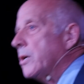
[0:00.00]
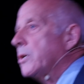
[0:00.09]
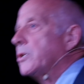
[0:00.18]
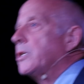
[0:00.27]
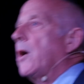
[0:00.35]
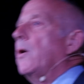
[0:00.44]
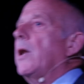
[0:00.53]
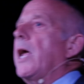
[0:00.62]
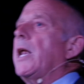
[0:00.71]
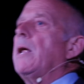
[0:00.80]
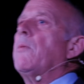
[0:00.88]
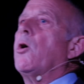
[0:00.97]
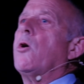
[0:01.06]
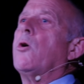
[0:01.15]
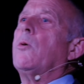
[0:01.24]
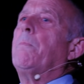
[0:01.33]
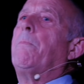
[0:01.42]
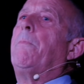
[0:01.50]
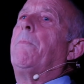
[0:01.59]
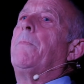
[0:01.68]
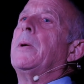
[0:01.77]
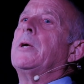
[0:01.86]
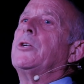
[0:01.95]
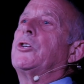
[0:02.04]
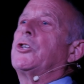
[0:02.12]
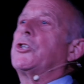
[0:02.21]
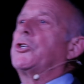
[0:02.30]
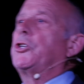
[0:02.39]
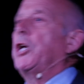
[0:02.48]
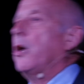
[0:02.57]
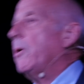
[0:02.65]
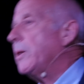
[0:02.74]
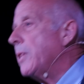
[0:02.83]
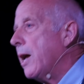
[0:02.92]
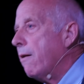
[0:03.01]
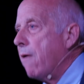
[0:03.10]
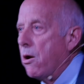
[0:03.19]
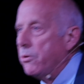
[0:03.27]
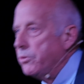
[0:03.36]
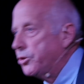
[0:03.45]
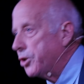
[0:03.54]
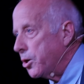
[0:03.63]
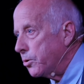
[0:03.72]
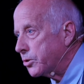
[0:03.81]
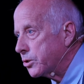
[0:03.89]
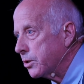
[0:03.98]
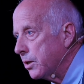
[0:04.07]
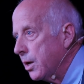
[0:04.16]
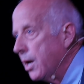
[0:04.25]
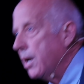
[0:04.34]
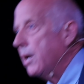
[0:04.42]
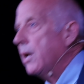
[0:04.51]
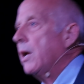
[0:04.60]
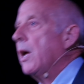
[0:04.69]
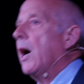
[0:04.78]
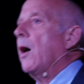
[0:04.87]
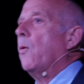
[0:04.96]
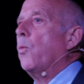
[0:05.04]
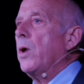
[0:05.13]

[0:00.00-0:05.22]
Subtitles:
So let them all stew in their own juice, and